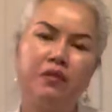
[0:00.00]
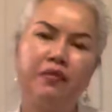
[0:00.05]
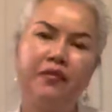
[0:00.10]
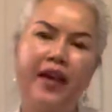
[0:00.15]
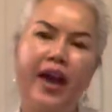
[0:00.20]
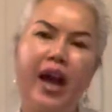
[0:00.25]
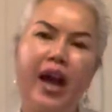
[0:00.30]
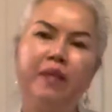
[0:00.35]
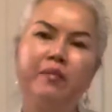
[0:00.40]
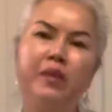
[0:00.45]

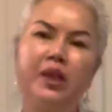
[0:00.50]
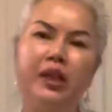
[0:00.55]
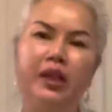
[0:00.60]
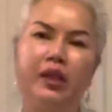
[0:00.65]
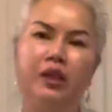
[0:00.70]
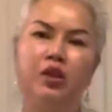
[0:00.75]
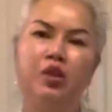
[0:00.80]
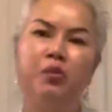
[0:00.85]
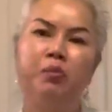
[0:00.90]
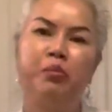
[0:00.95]
family,
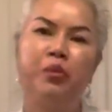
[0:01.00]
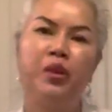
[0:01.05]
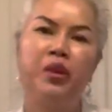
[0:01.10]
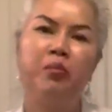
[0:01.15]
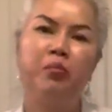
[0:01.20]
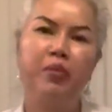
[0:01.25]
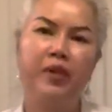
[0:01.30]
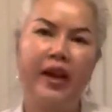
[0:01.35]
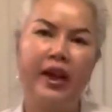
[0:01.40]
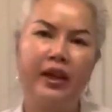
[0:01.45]
to bring
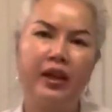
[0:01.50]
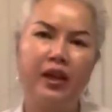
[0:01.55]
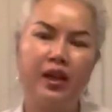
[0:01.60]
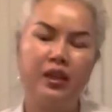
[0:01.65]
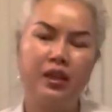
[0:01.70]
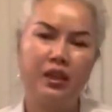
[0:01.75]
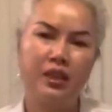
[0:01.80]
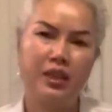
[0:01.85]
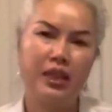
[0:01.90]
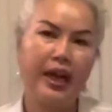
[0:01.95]
bread on
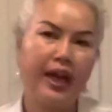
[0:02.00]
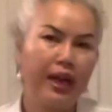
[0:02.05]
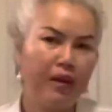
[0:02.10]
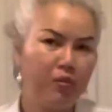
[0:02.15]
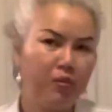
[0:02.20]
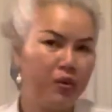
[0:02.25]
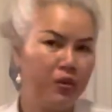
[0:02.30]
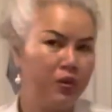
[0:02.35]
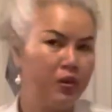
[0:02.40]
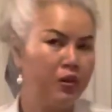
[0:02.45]
the
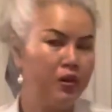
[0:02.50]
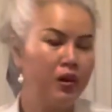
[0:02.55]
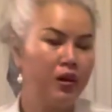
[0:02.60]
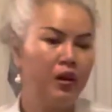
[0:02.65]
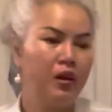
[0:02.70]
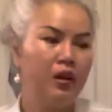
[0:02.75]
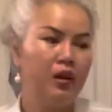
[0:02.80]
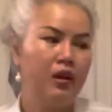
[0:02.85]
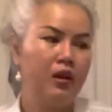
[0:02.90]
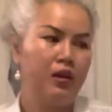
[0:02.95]
table,
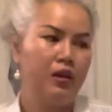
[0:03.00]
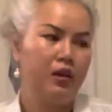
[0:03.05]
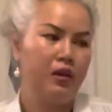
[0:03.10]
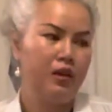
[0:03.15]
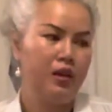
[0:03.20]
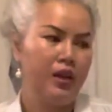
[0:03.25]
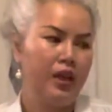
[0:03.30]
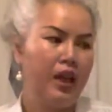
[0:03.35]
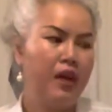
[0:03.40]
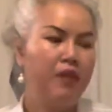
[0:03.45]

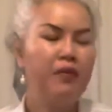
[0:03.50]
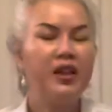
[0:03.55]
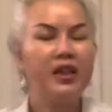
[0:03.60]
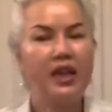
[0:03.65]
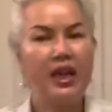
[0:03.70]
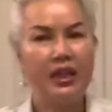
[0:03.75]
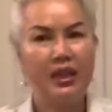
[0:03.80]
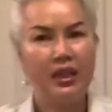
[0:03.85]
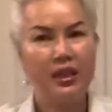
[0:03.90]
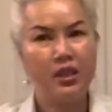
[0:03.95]
even
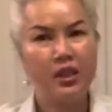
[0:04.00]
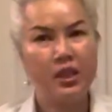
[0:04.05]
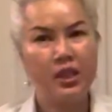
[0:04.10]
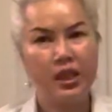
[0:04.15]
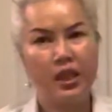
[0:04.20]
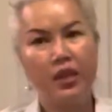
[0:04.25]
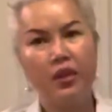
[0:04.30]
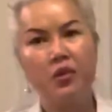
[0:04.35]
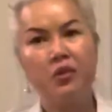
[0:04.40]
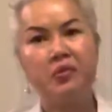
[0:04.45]
I didn't
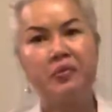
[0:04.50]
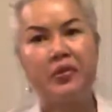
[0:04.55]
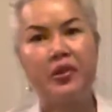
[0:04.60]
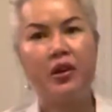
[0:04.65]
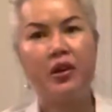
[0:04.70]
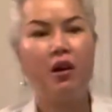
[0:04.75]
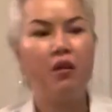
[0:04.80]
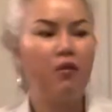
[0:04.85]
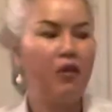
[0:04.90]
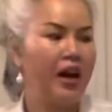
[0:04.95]
see you for
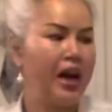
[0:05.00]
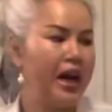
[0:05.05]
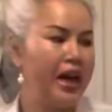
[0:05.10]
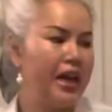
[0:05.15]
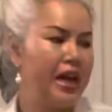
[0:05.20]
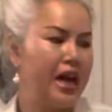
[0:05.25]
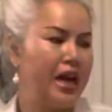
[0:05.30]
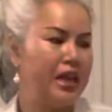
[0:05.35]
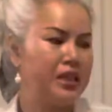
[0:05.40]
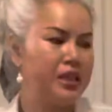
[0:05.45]
a while,
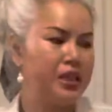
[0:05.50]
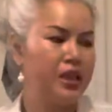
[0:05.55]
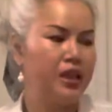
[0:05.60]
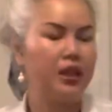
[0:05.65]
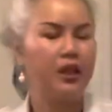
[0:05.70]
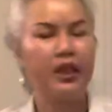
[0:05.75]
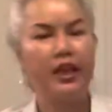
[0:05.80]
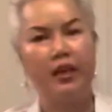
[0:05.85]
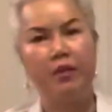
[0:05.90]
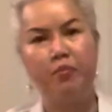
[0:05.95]
I still
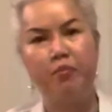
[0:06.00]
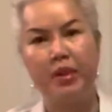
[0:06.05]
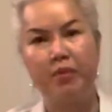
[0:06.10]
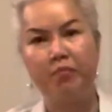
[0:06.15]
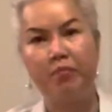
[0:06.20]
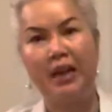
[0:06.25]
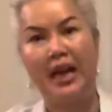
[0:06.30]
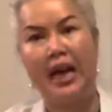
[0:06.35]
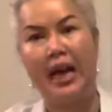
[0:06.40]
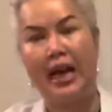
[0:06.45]
keep it
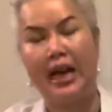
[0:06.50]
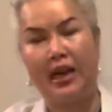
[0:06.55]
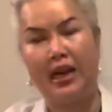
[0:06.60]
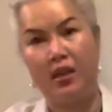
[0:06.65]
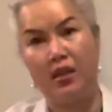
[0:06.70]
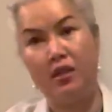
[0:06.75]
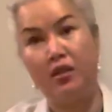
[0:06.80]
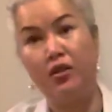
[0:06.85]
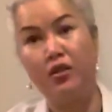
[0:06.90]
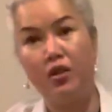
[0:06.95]
black.
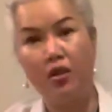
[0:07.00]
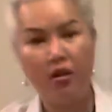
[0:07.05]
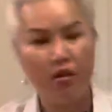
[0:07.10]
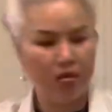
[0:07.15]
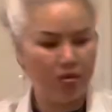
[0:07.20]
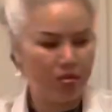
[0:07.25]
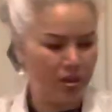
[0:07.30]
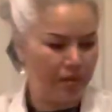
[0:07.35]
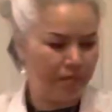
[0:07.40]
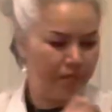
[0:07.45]
You know
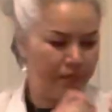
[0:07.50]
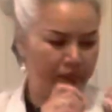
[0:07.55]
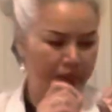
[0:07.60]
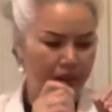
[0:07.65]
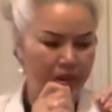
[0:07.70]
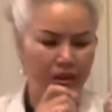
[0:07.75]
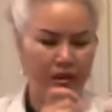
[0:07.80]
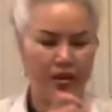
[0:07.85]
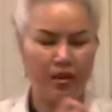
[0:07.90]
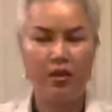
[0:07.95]
the
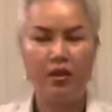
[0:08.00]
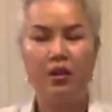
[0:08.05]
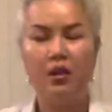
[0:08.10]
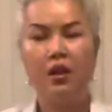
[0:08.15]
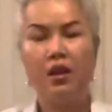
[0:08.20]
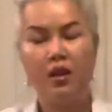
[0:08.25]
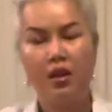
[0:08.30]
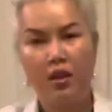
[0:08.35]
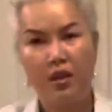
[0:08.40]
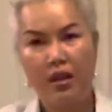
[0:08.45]
bill?
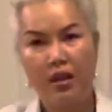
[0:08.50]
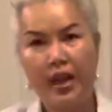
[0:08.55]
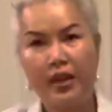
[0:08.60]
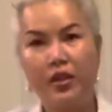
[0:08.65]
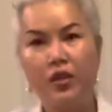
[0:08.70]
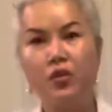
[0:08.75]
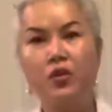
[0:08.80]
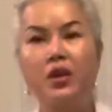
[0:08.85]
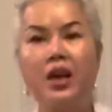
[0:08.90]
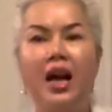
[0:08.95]
Let
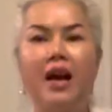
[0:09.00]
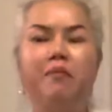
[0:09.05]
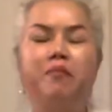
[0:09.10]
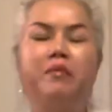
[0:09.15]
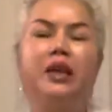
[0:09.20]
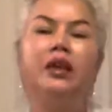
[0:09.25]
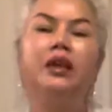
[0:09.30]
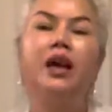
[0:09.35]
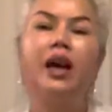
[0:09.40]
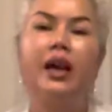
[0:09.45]
you come
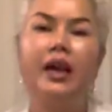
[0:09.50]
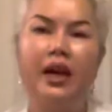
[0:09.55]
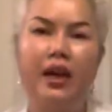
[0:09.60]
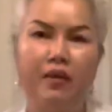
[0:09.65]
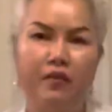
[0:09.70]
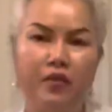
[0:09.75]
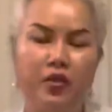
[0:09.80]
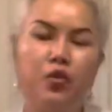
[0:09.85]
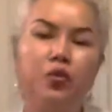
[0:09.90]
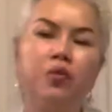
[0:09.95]
in, I
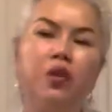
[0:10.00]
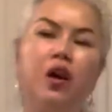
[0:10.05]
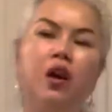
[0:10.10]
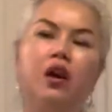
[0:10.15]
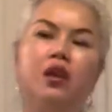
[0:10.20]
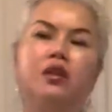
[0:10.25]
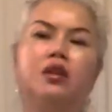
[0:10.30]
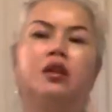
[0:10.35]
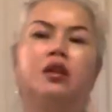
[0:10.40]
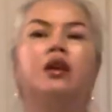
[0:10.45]
have you
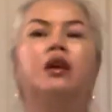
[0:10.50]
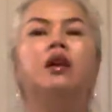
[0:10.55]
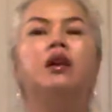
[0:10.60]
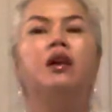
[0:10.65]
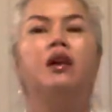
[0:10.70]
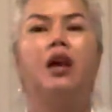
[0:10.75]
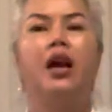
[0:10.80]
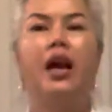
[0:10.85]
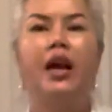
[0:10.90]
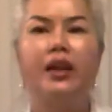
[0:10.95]
watch
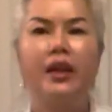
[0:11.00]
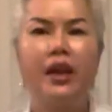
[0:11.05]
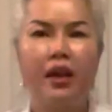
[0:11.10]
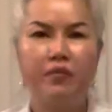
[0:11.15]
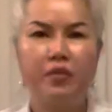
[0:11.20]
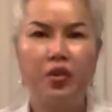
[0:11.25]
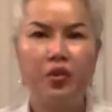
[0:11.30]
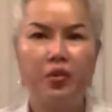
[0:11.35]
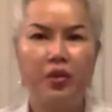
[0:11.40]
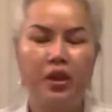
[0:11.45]
and have
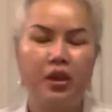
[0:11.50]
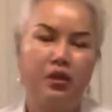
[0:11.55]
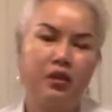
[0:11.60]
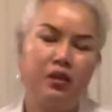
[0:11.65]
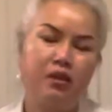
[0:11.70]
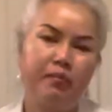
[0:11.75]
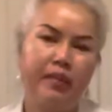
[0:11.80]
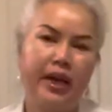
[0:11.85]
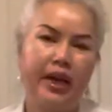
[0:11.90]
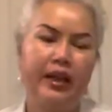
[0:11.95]
you earn a
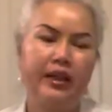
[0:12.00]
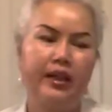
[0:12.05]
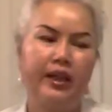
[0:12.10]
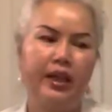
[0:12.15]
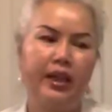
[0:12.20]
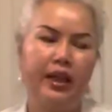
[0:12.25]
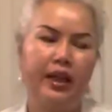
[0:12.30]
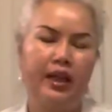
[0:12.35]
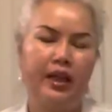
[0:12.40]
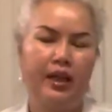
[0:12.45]
penny.